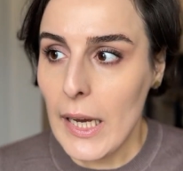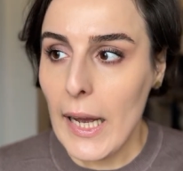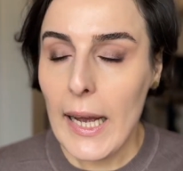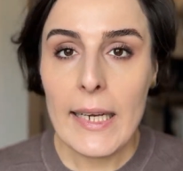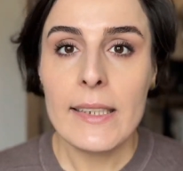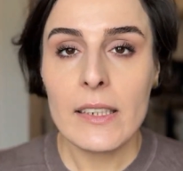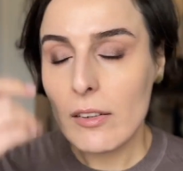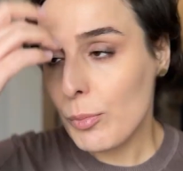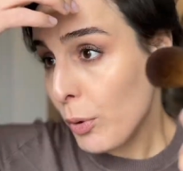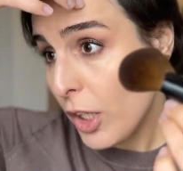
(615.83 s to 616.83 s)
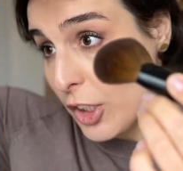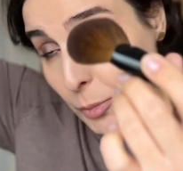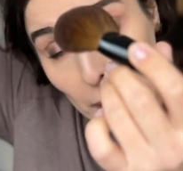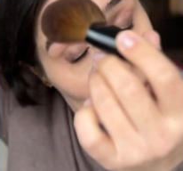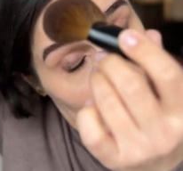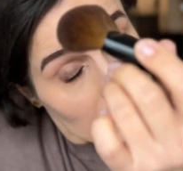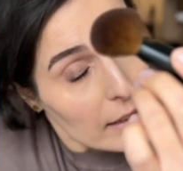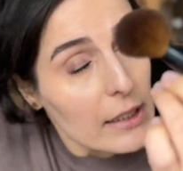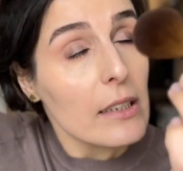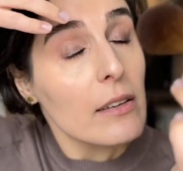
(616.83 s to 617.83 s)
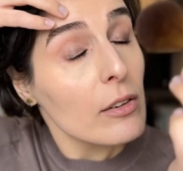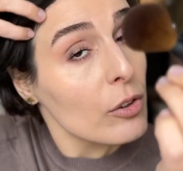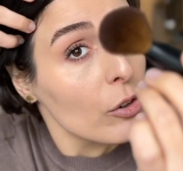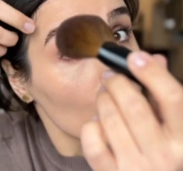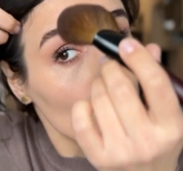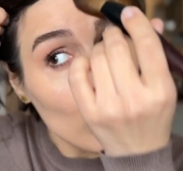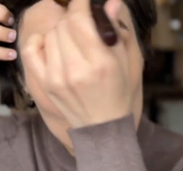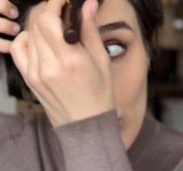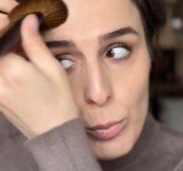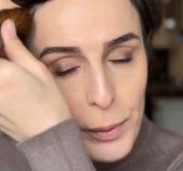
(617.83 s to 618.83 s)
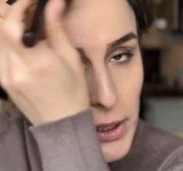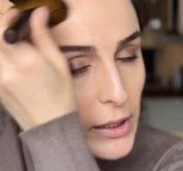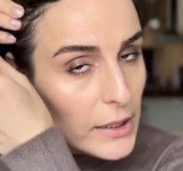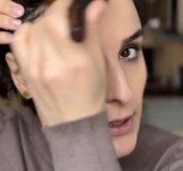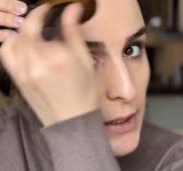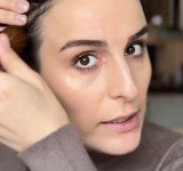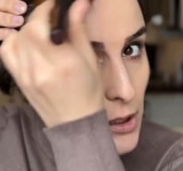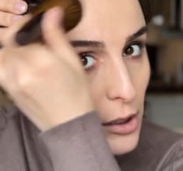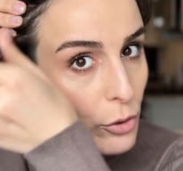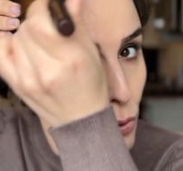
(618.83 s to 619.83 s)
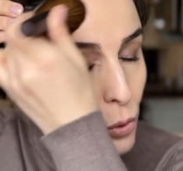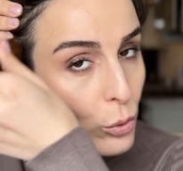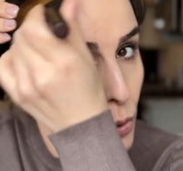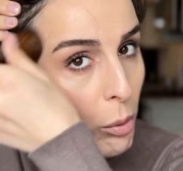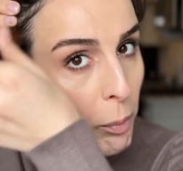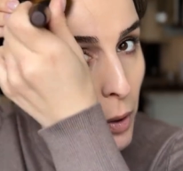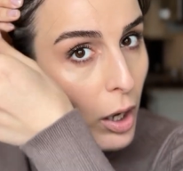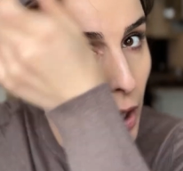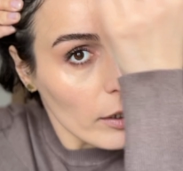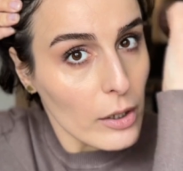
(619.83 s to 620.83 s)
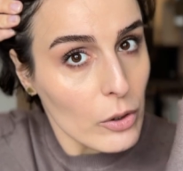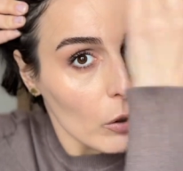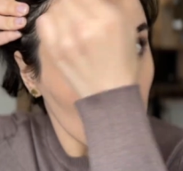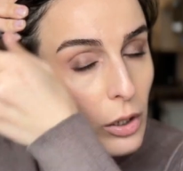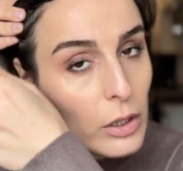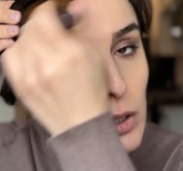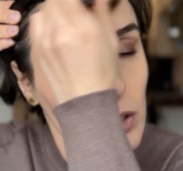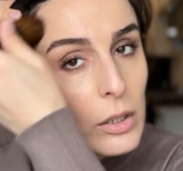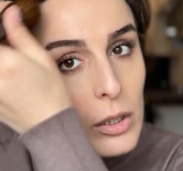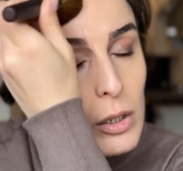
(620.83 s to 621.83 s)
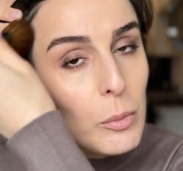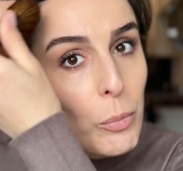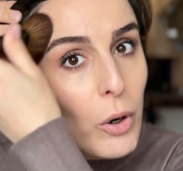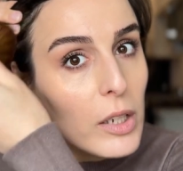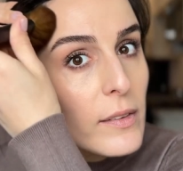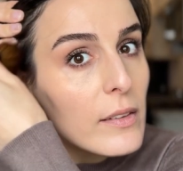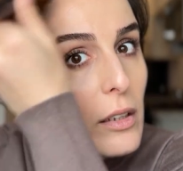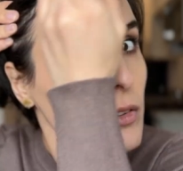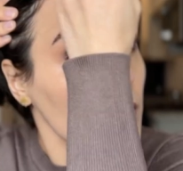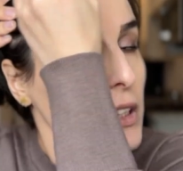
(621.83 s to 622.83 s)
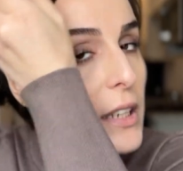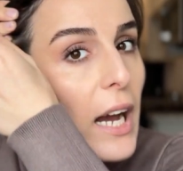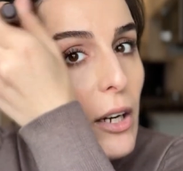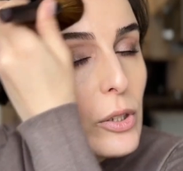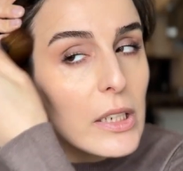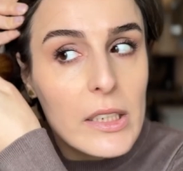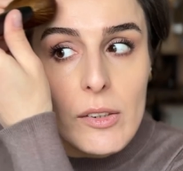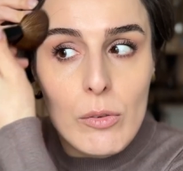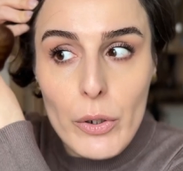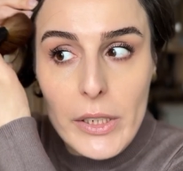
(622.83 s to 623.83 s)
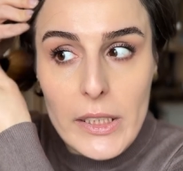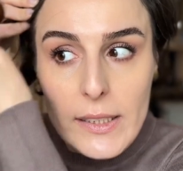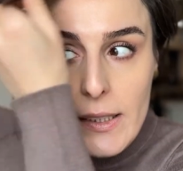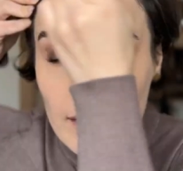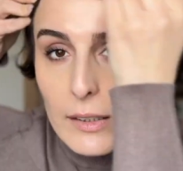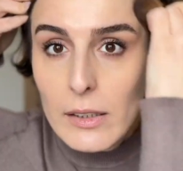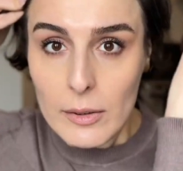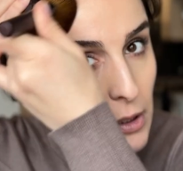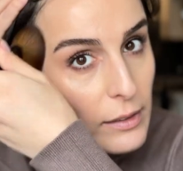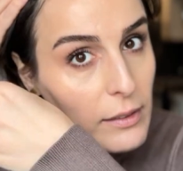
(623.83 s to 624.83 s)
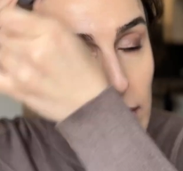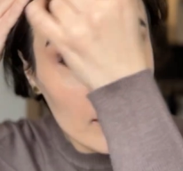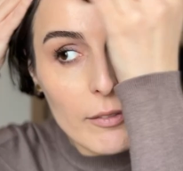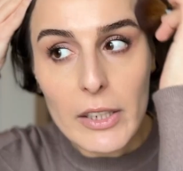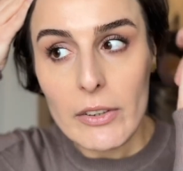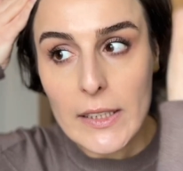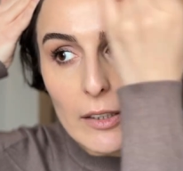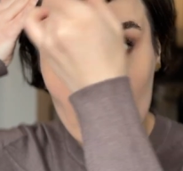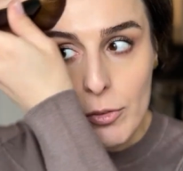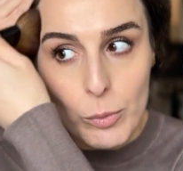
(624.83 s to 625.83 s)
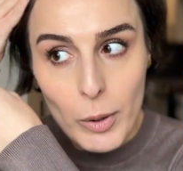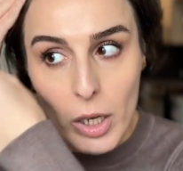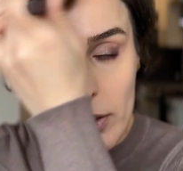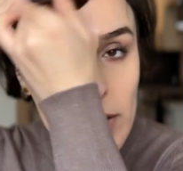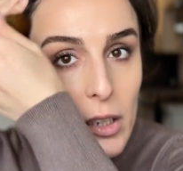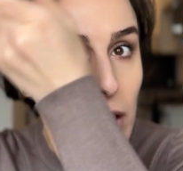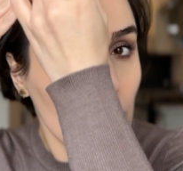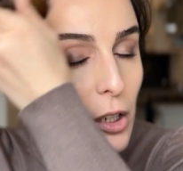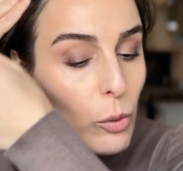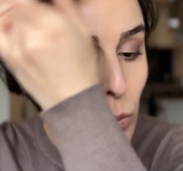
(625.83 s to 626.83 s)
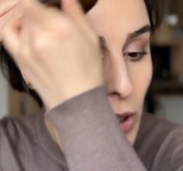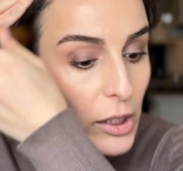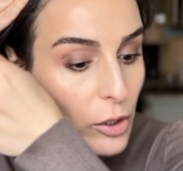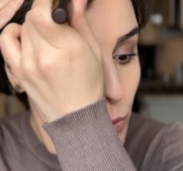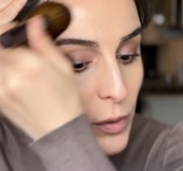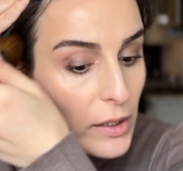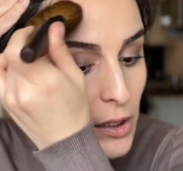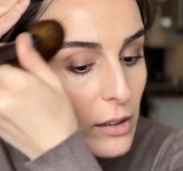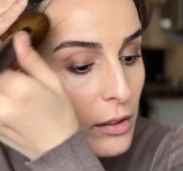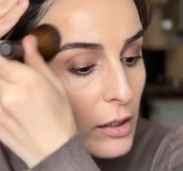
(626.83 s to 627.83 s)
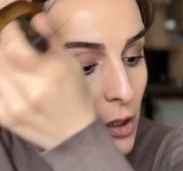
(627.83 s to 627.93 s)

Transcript: And this brush makes it super easy to apply your bronzer without any worries. This is a very soft bronzer. I only use it